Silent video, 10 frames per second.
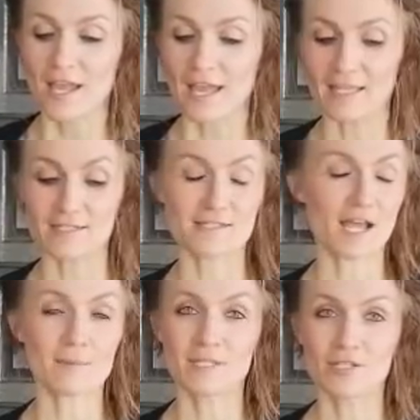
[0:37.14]
And
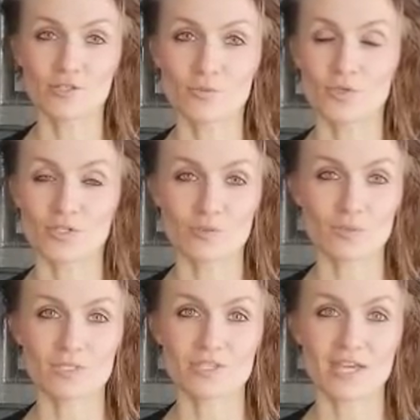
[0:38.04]
I mean, who wouldn't
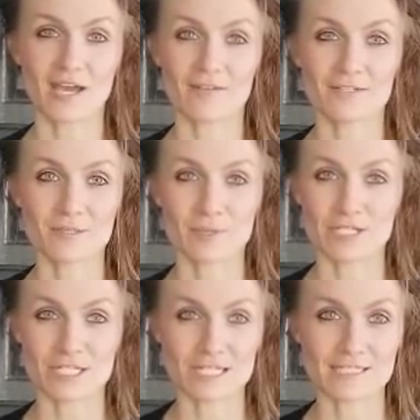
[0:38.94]
with having
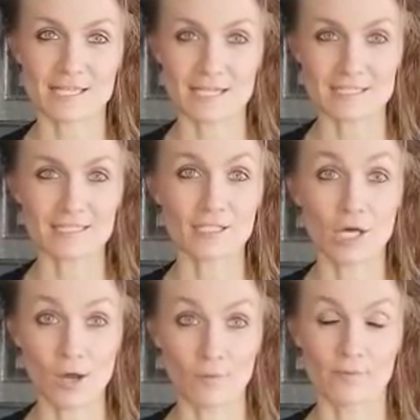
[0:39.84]
depression and anxiety
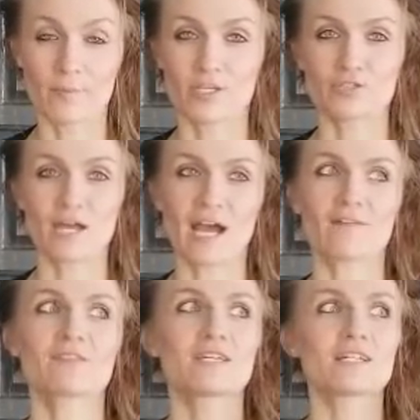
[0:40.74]
alone? But you
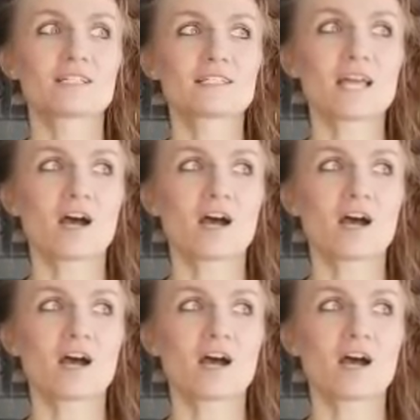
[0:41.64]
have this